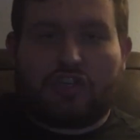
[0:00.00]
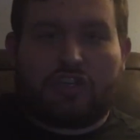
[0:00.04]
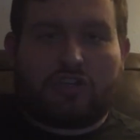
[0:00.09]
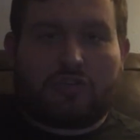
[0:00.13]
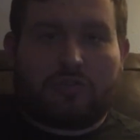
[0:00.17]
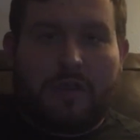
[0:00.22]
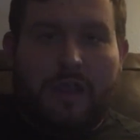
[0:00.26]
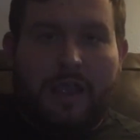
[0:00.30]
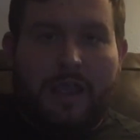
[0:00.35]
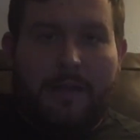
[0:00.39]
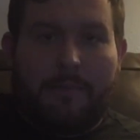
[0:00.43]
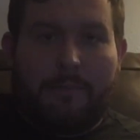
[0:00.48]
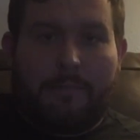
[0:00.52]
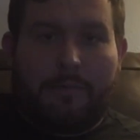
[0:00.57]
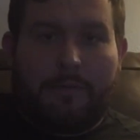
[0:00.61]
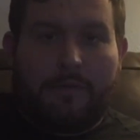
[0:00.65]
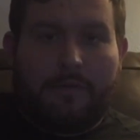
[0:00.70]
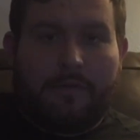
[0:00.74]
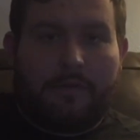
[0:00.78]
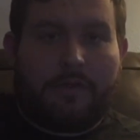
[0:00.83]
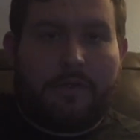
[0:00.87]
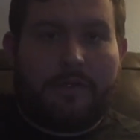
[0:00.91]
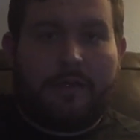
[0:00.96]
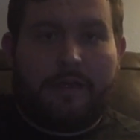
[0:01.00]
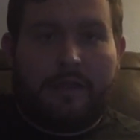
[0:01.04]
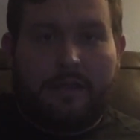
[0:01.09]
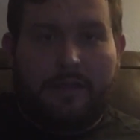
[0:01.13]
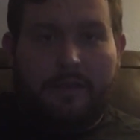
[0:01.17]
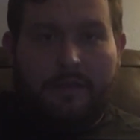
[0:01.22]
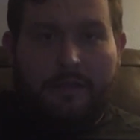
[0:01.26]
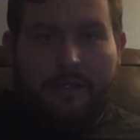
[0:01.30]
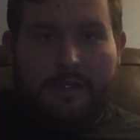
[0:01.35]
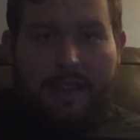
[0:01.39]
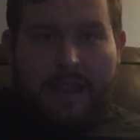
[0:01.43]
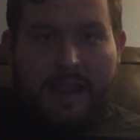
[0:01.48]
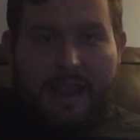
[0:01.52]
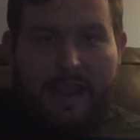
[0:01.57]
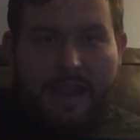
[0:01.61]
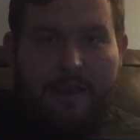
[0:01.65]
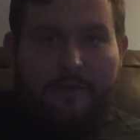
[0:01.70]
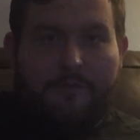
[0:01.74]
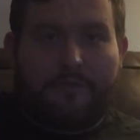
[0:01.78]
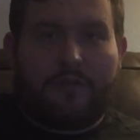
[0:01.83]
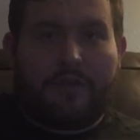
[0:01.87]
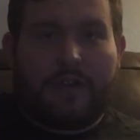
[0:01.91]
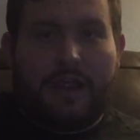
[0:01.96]
shrimp
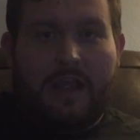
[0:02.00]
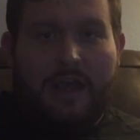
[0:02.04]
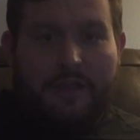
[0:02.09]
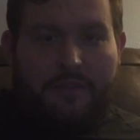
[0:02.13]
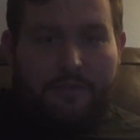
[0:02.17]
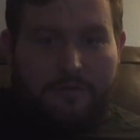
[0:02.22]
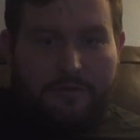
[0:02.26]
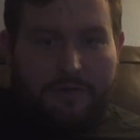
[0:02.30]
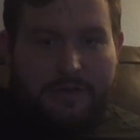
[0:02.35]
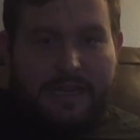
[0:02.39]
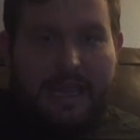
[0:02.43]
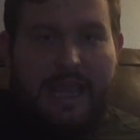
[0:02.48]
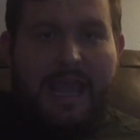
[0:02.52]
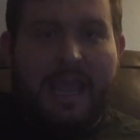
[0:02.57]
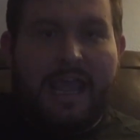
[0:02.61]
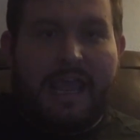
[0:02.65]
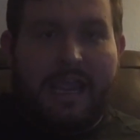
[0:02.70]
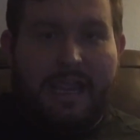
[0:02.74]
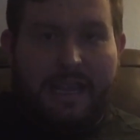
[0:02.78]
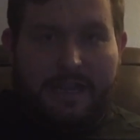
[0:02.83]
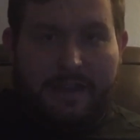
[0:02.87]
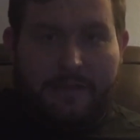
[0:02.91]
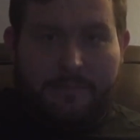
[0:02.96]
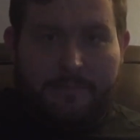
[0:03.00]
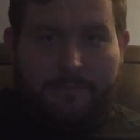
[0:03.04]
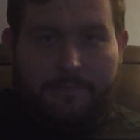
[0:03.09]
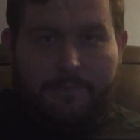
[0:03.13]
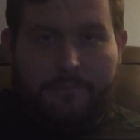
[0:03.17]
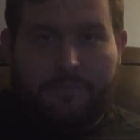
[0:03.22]
every other day.